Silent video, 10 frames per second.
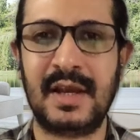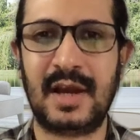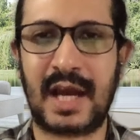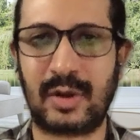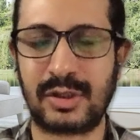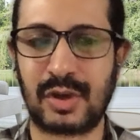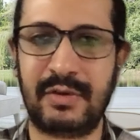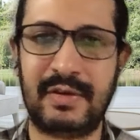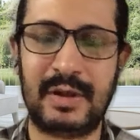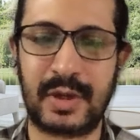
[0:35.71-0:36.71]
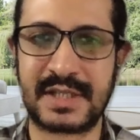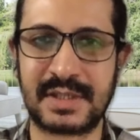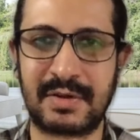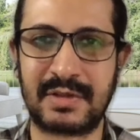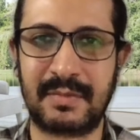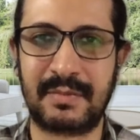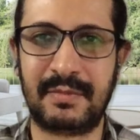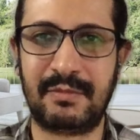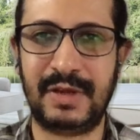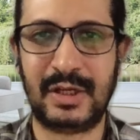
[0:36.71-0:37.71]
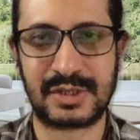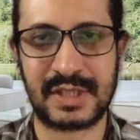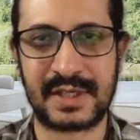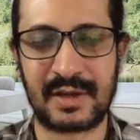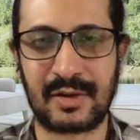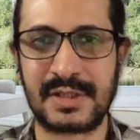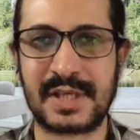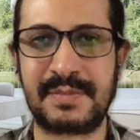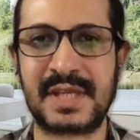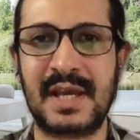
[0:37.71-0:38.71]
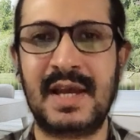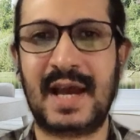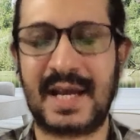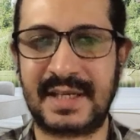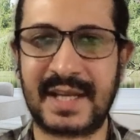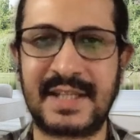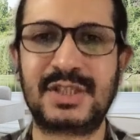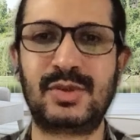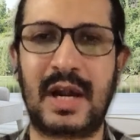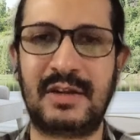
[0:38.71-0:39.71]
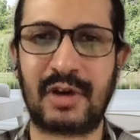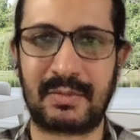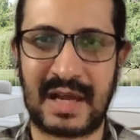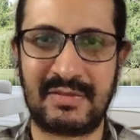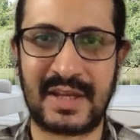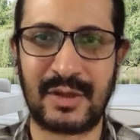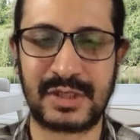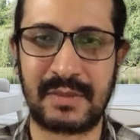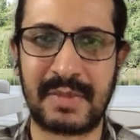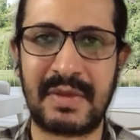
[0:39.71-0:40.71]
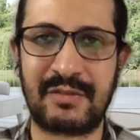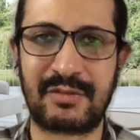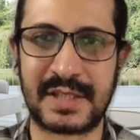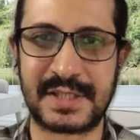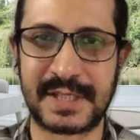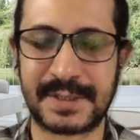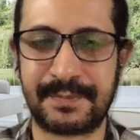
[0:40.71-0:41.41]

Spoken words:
And also, we will look at some of the Windows internal concepts and the techniques to hunt for malware using memory forensics.